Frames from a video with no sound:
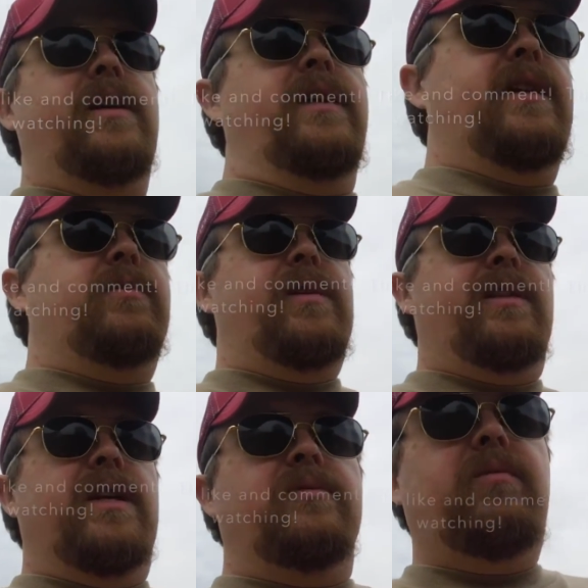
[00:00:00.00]
you next week.
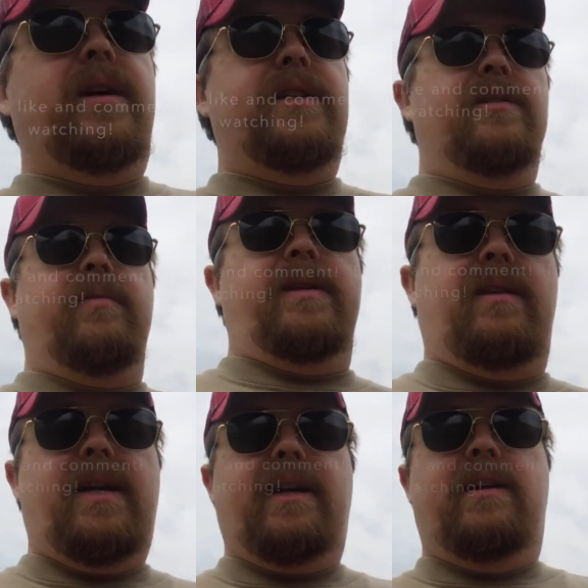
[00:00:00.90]
Thanks for watching. Don't forget to
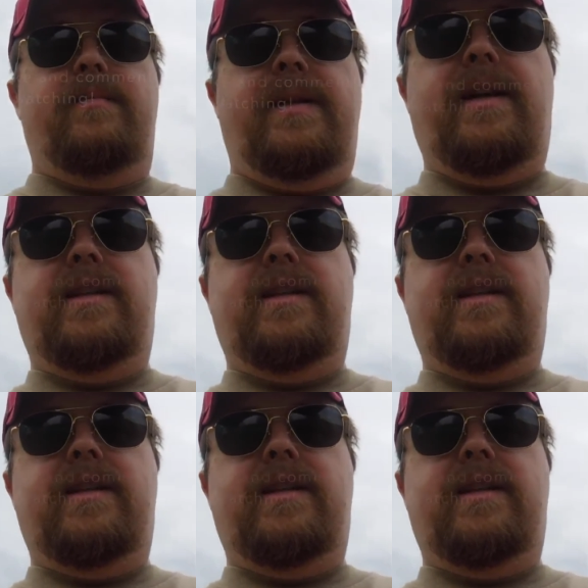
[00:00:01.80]
like, comment,